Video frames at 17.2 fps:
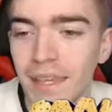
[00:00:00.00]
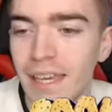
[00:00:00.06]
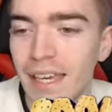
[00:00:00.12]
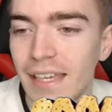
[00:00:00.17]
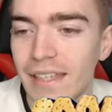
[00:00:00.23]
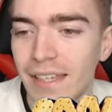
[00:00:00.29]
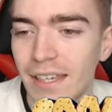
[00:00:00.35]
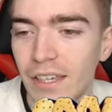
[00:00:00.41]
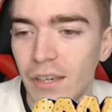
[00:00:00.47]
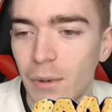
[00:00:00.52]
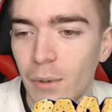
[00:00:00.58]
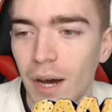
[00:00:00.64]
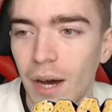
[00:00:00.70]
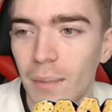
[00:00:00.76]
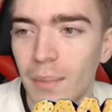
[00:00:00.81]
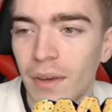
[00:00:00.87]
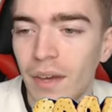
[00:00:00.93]
yeeting you
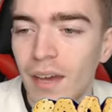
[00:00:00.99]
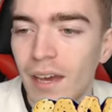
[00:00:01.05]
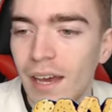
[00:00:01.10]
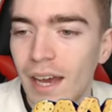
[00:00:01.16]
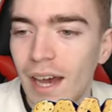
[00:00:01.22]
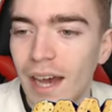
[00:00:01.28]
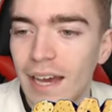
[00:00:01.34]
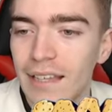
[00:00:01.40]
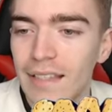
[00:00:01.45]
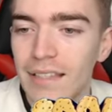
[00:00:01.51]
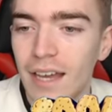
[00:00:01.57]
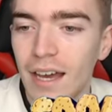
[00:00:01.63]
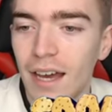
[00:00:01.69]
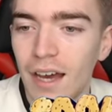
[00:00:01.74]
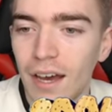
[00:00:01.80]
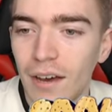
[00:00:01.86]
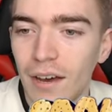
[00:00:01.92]
up. And
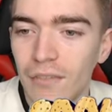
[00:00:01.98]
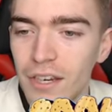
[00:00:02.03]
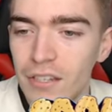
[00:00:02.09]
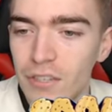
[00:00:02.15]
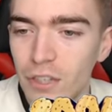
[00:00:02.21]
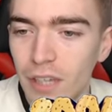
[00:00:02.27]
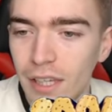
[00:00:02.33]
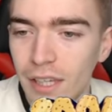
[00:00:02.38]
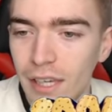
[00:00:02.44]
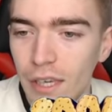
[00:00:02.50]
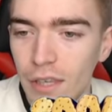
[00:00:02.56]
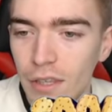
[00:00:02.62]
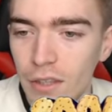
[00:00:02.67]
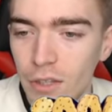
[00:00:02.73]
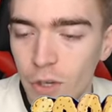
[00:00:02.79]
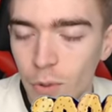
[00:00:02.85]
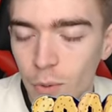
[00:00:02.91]
uh,
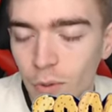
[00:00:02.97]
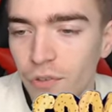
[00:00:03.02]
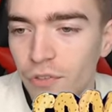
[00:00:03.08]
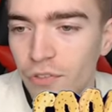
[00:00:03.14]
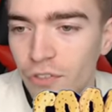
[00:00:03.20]
eventually, you will